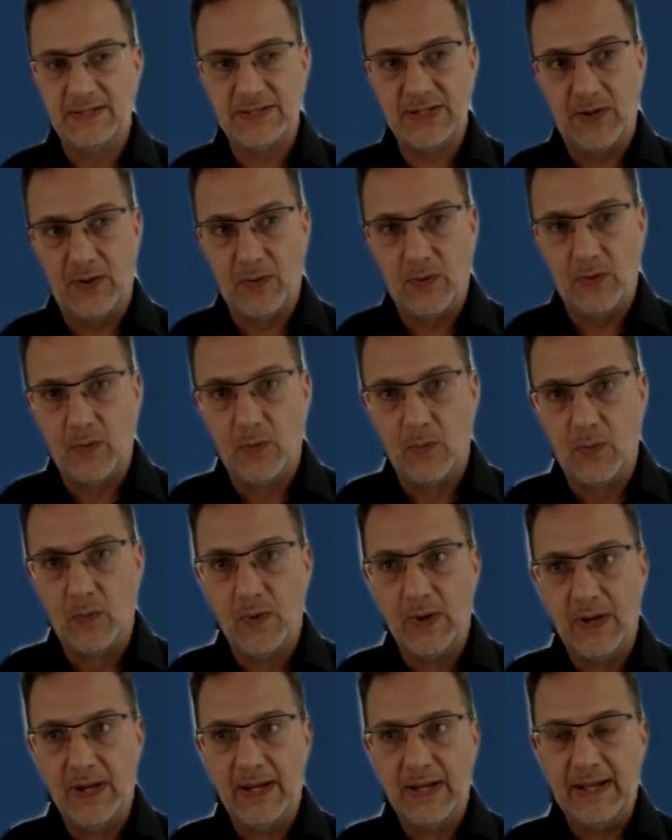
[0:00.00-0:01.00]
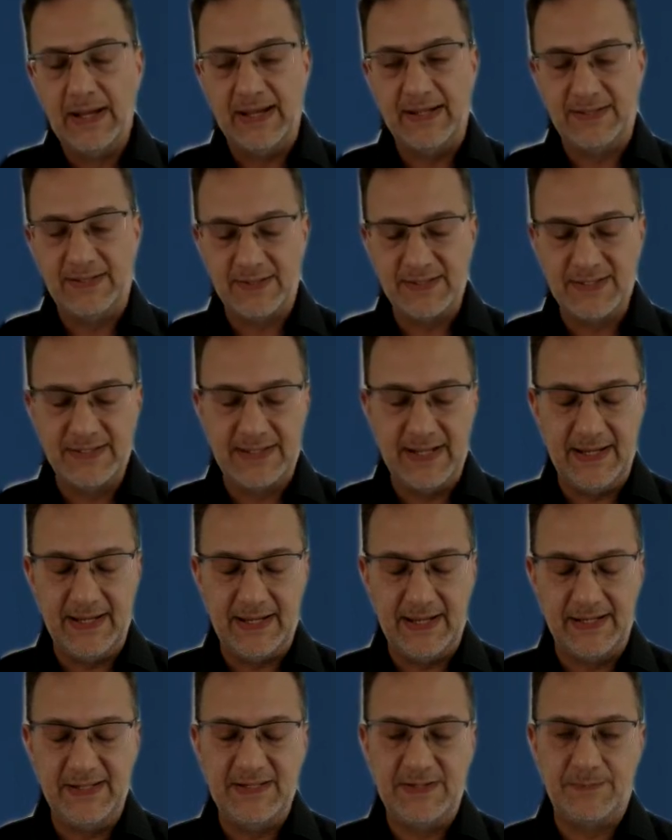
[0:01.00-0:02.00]
so it doesn't take
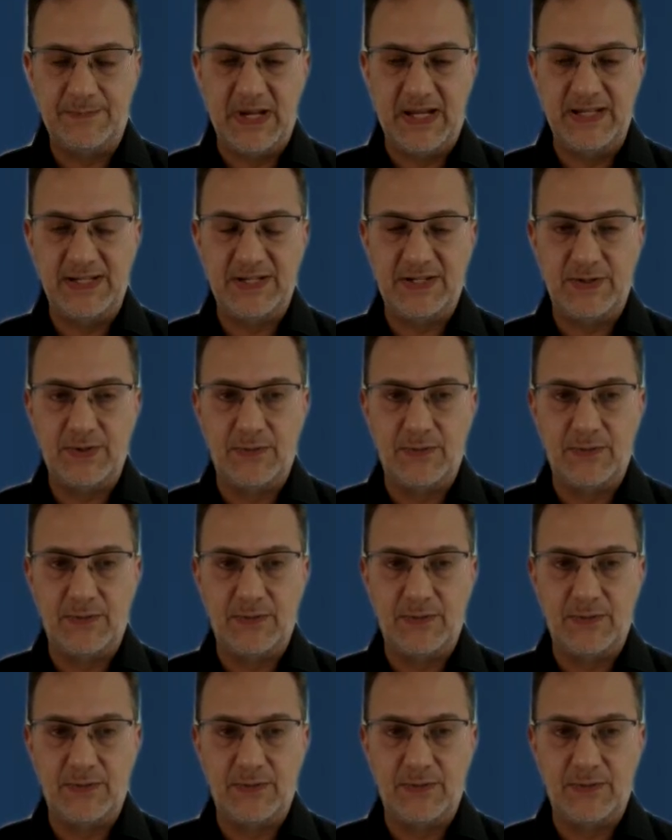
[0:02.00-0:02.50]
any space.